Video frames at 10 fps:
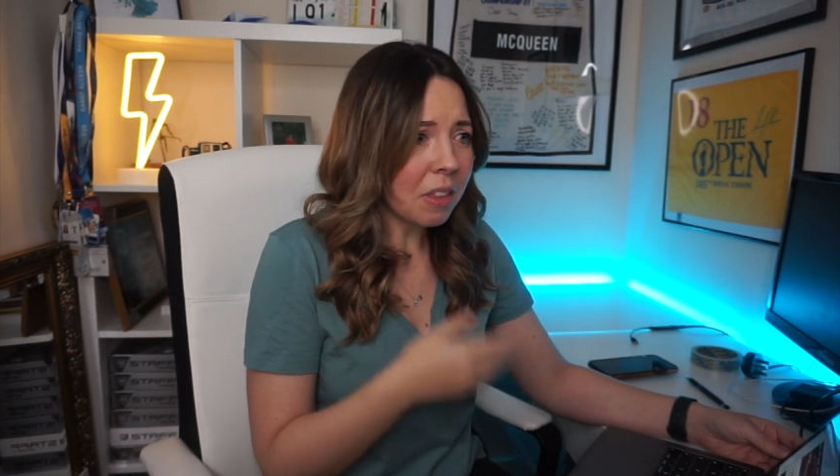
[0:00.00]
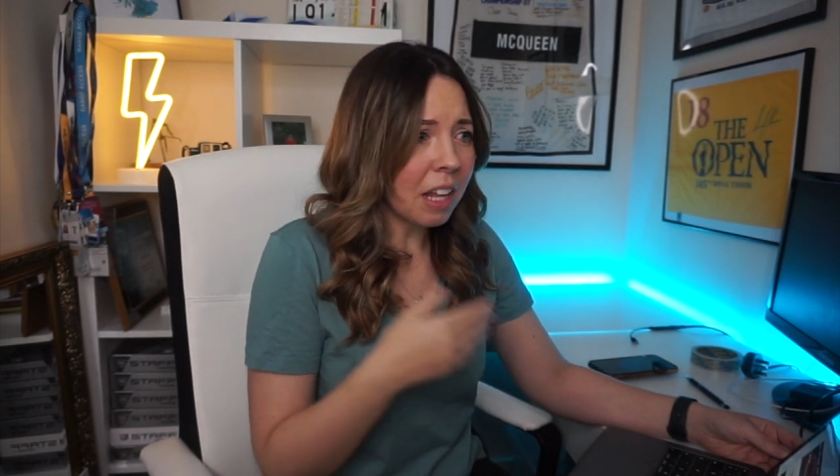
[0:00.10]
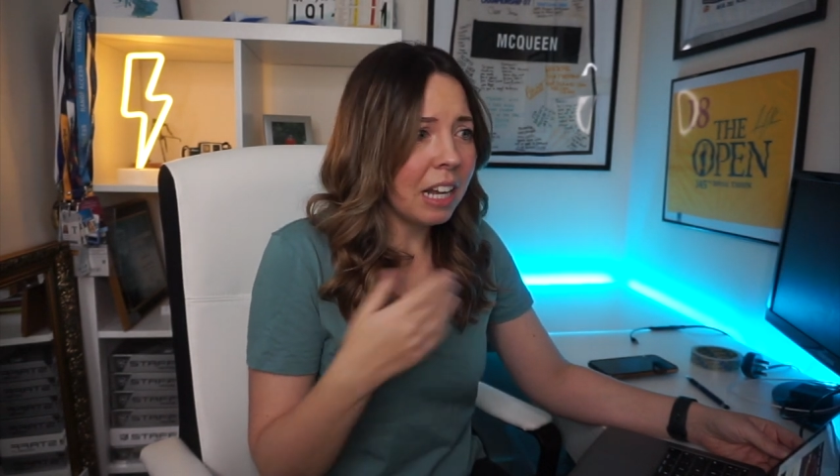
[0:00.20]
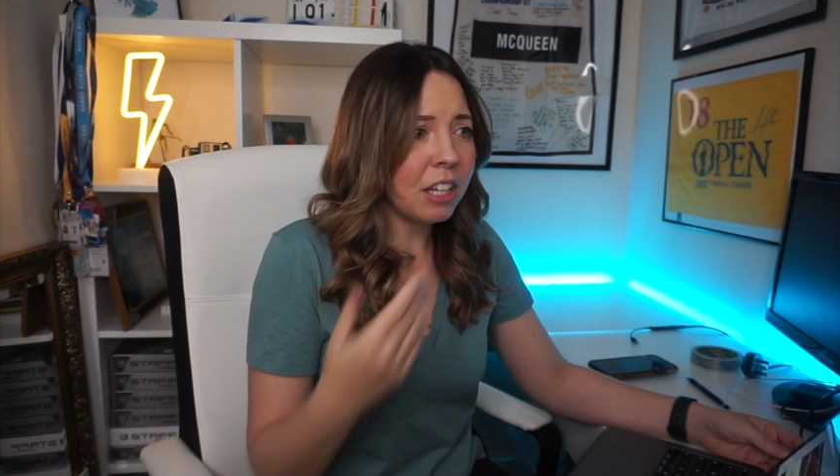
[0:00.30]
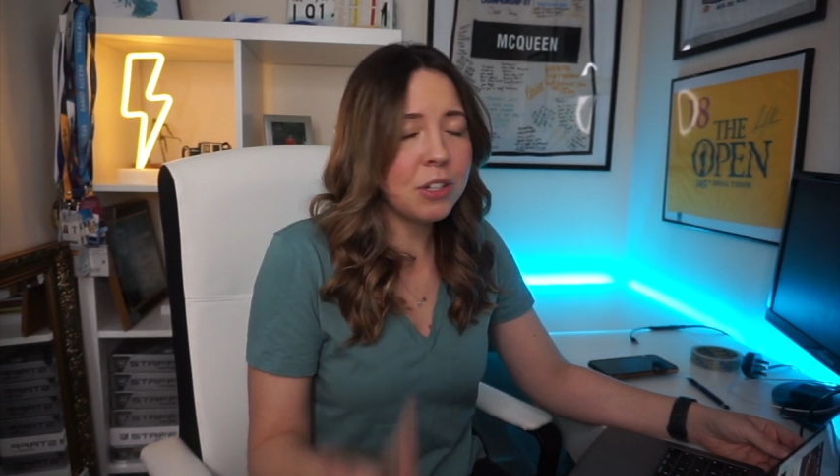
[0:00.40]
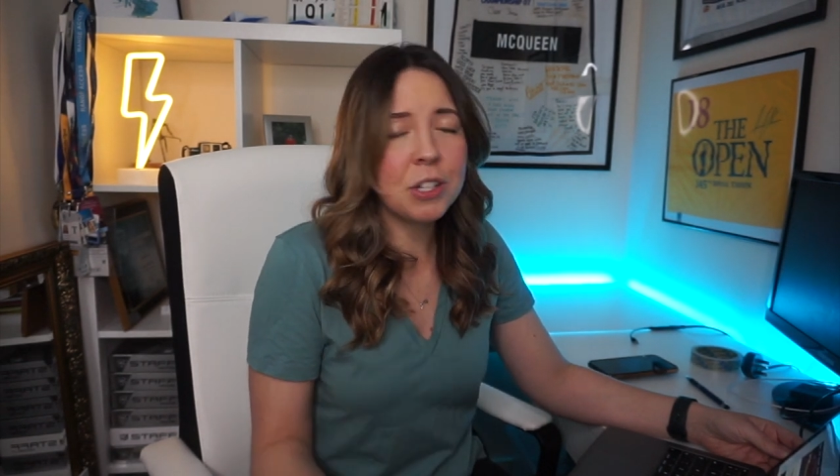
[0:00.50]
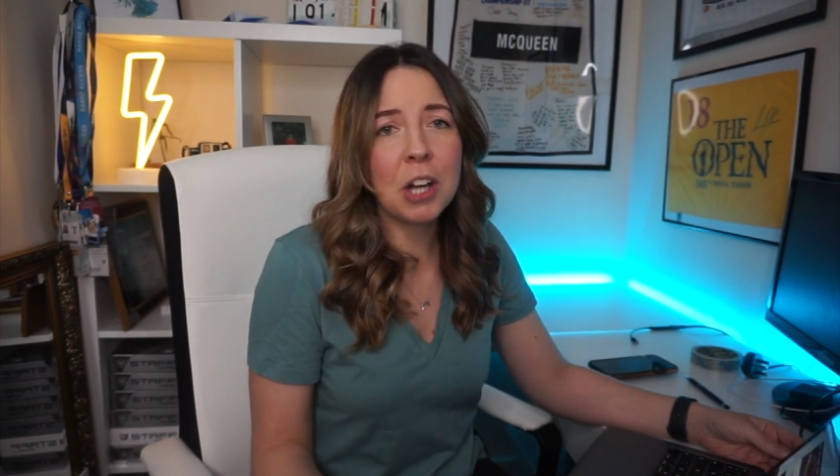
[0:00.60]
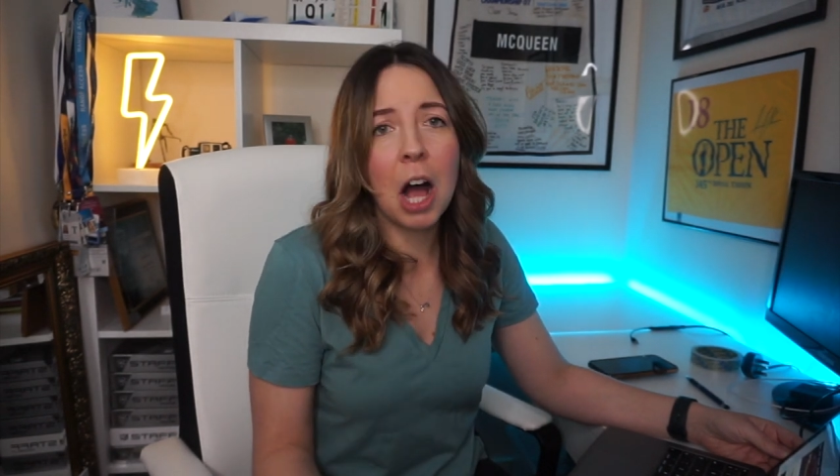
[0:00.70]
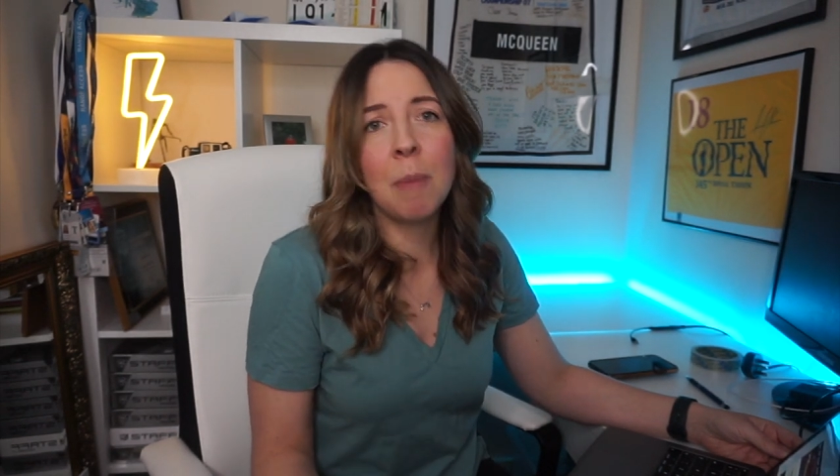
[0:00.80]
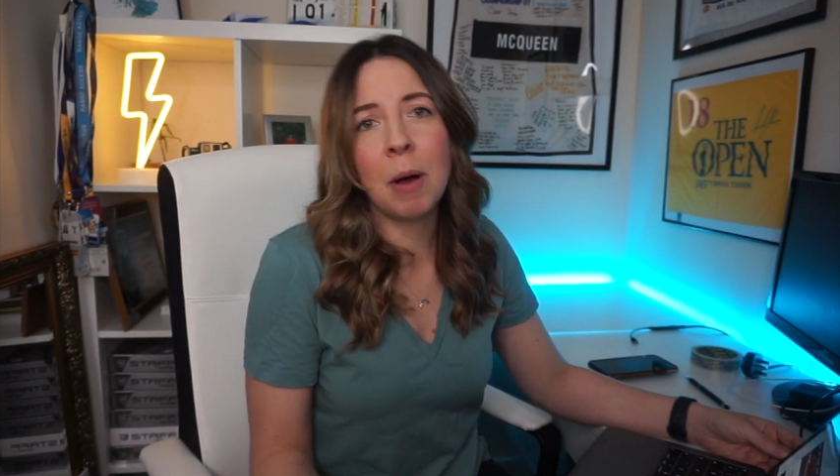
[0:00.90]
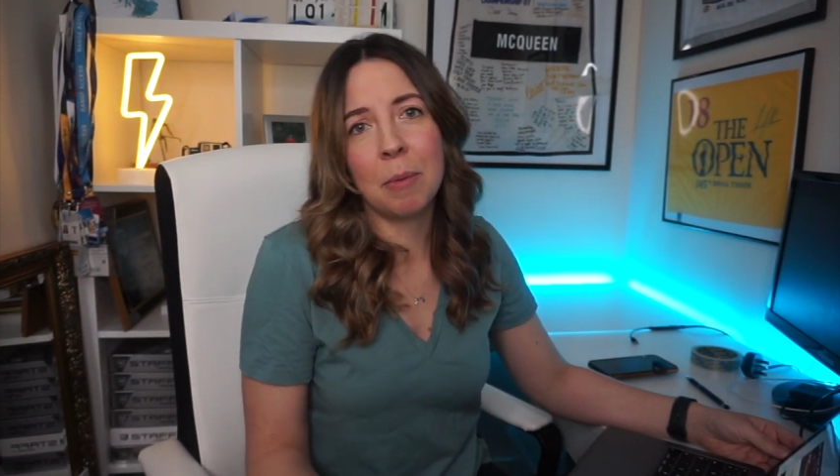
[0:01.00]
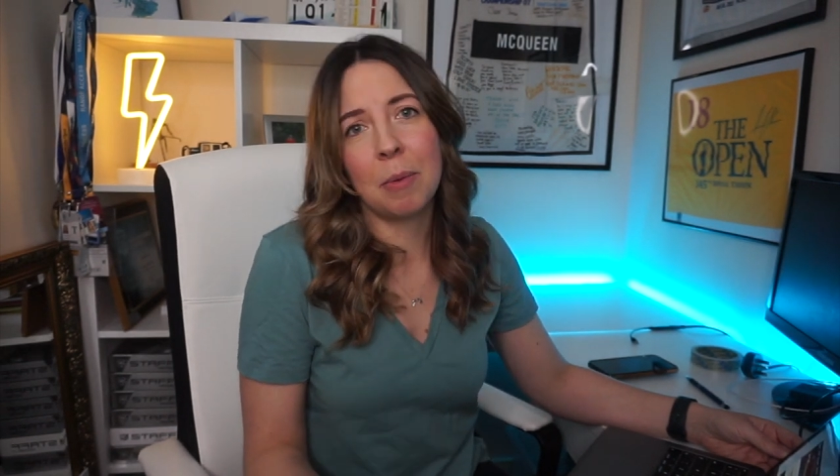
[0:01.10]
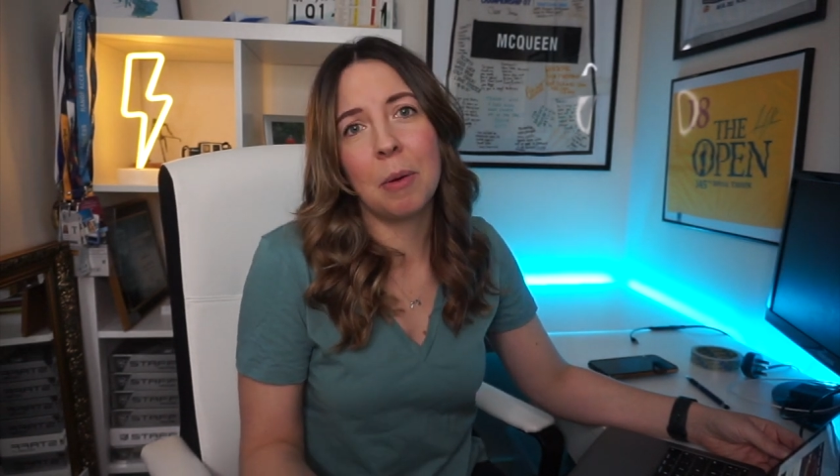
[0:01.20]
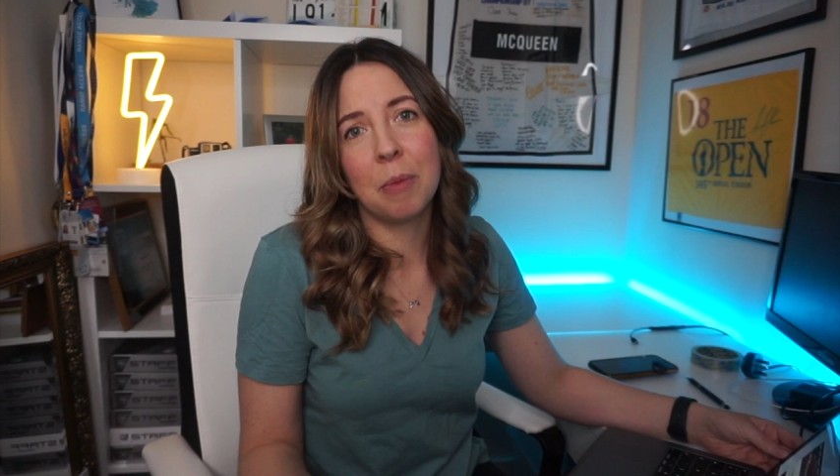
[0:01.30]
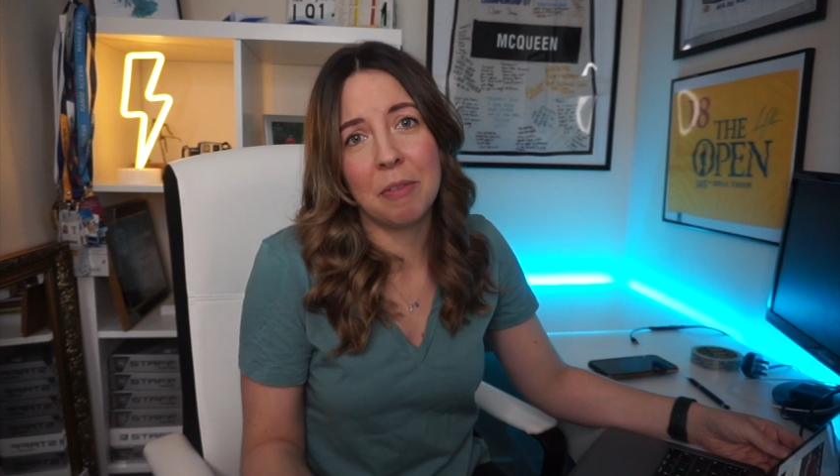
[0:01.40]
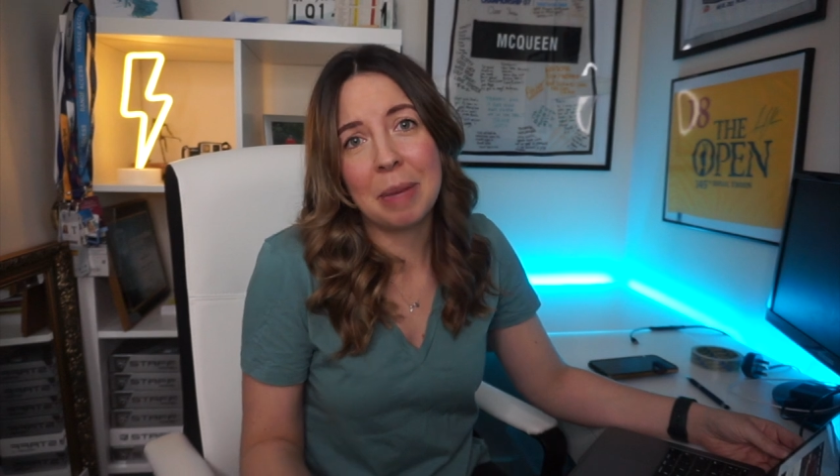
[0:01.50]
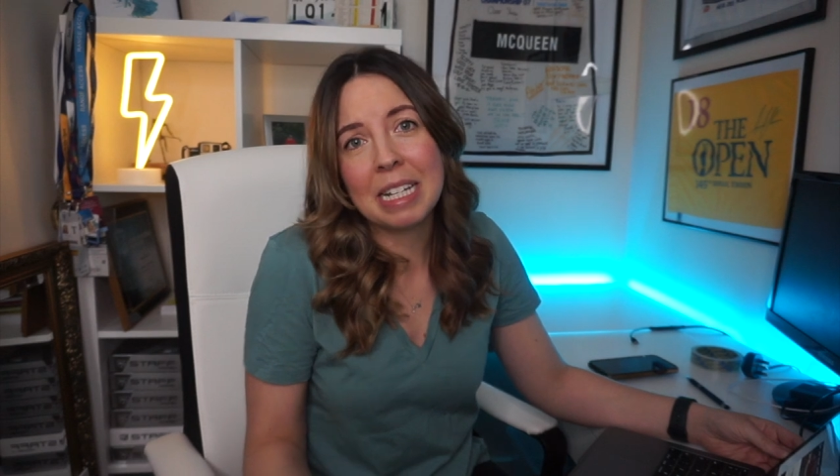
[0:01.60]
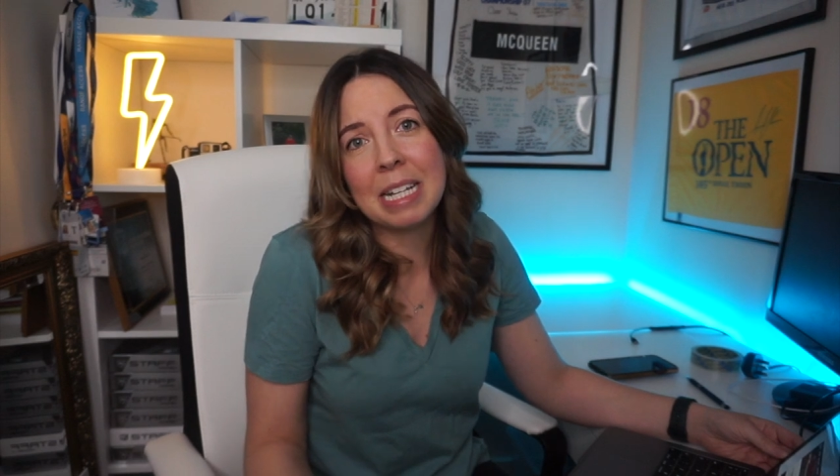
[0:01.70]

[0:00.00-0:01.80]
And I used to come up with my